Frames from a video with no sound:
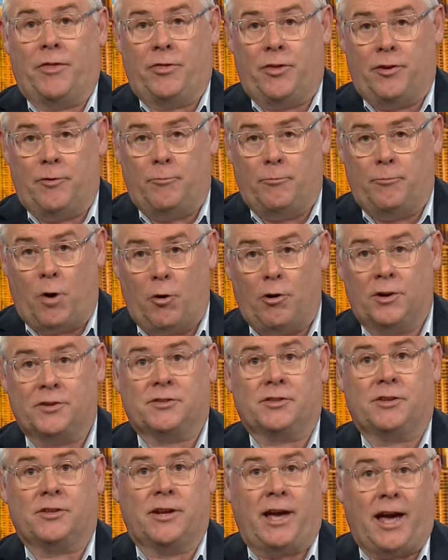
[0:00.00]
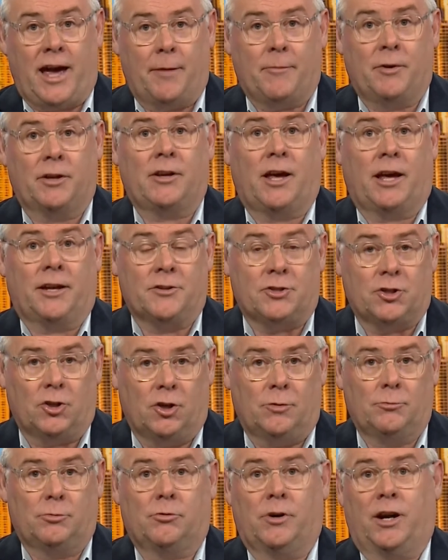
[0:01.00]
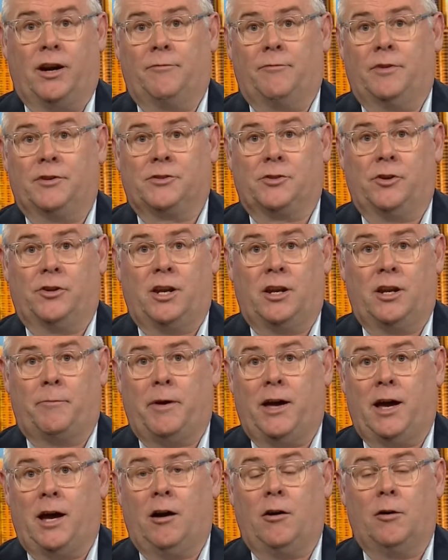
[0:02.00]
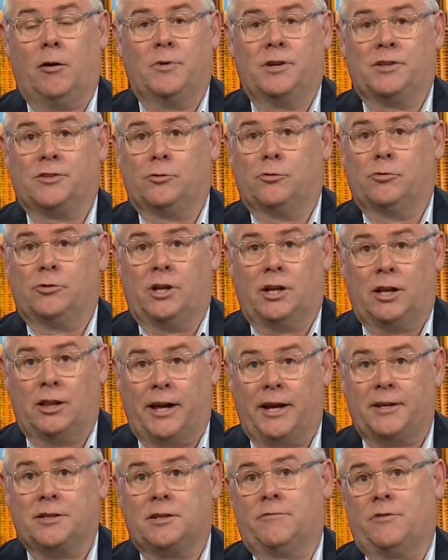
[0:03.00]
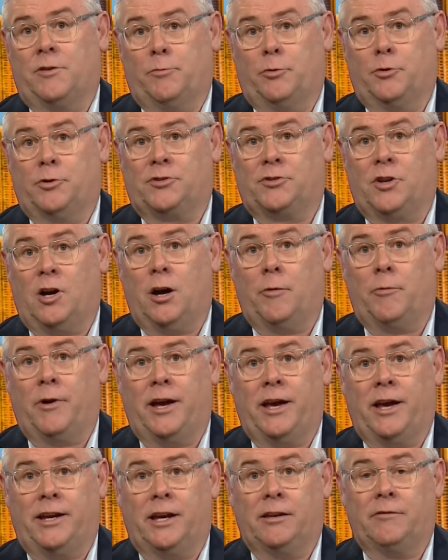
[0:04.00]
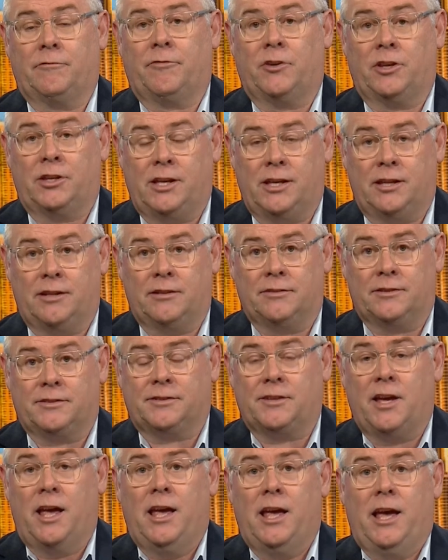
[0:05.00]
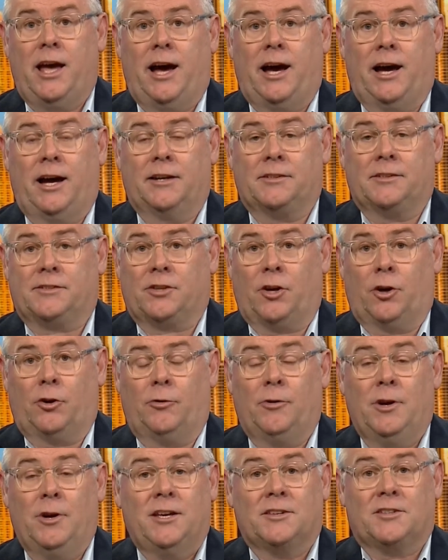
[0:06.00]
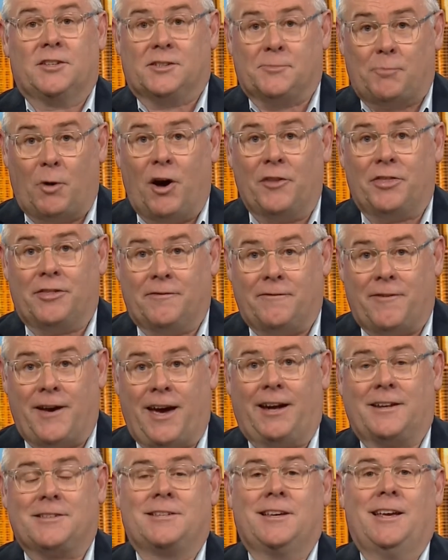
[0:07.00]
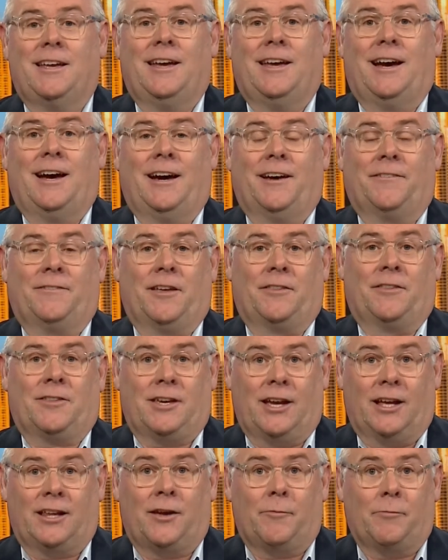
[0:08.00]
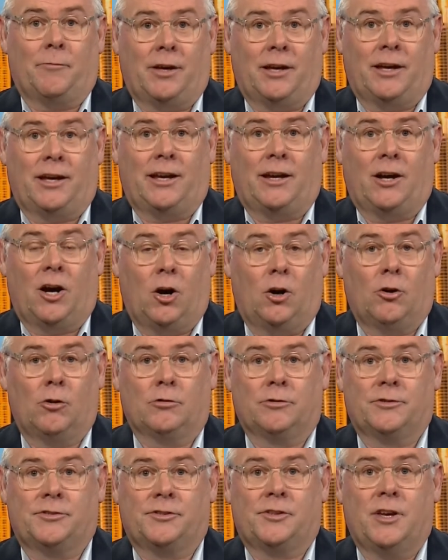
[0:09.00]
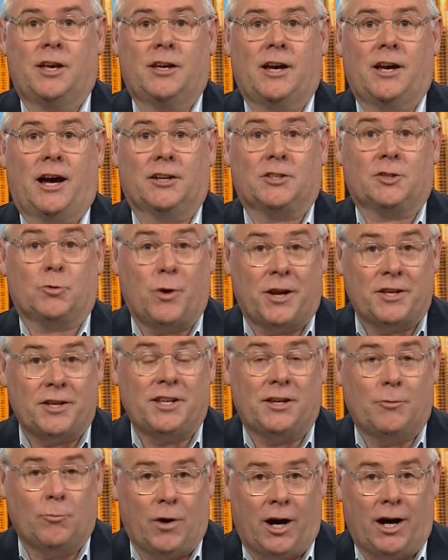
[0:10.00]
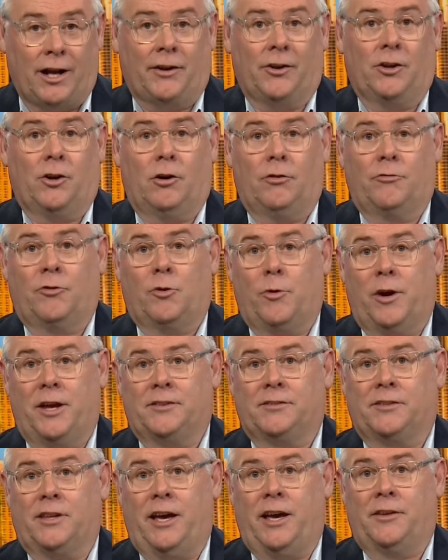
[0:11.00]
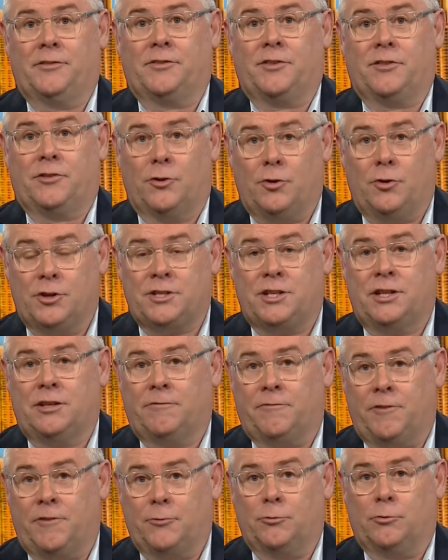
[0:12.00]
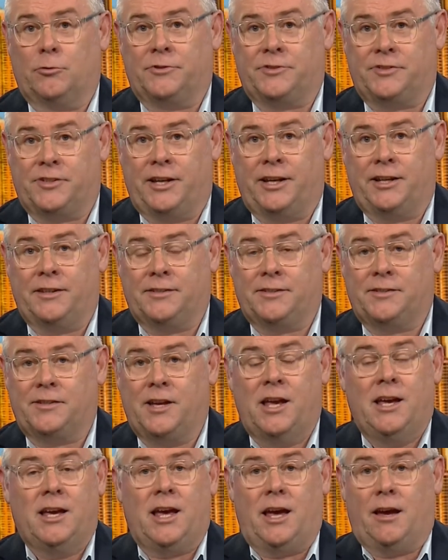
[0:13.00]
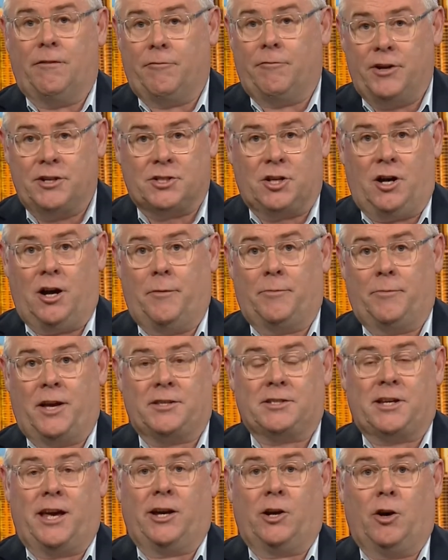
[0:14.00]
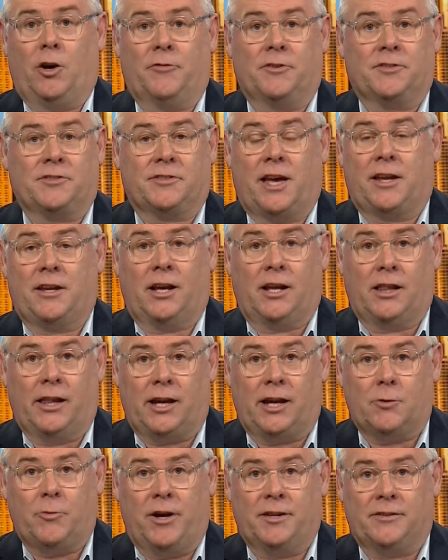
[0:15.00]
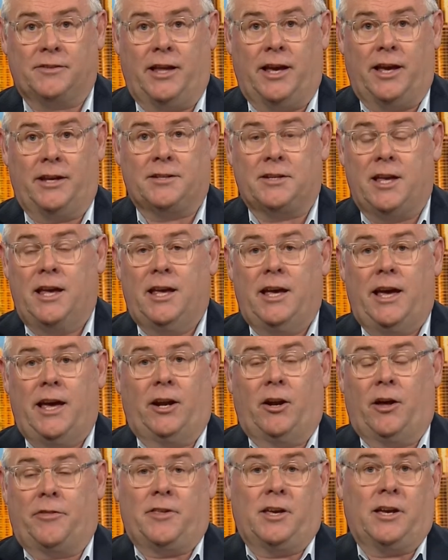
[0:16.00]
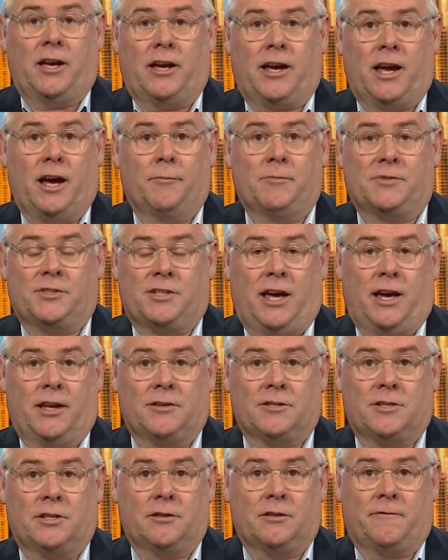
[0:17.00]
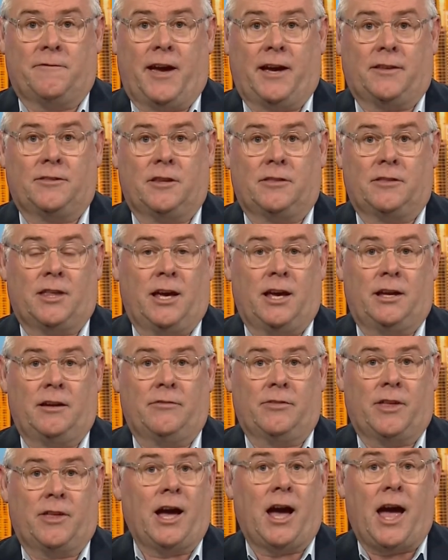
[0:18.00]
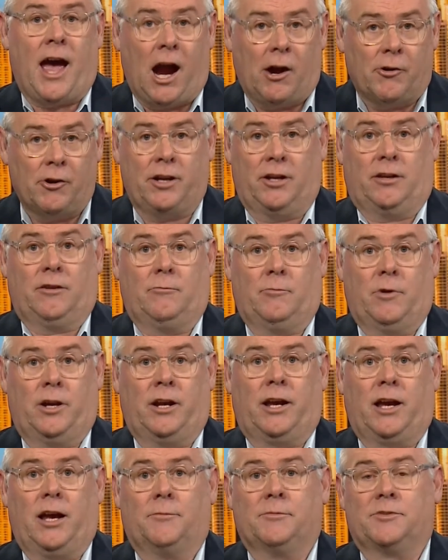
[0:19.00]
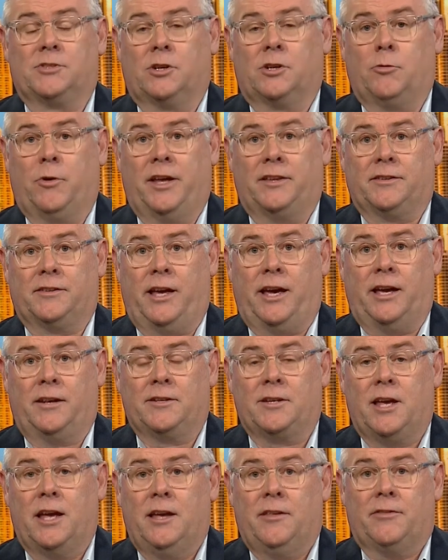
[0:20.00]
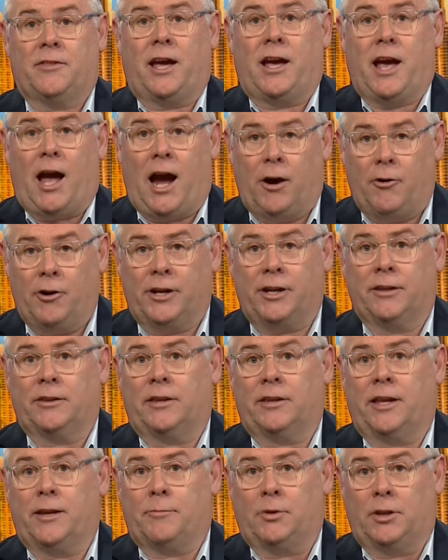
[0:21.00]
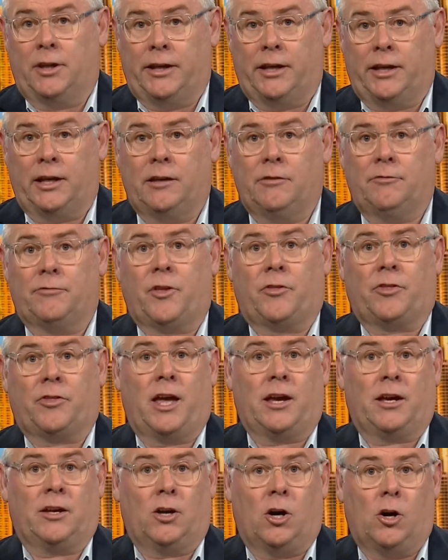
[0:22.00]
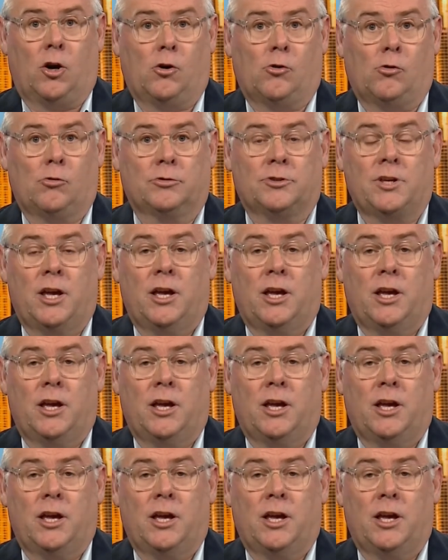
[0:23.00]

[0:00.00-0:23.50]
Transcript: the Morrison, Abbott and Turnbull governments got into power, we saw neglect of the Bruce Highway again for years. So despite the fact that the LNP holds 21 of Queensland's 30 federal seats, every time they take office, they neglect Queensland. And I think it comes down to the fact that they are arrogant when it comes to Queensland. They arrogantly believe that they can hold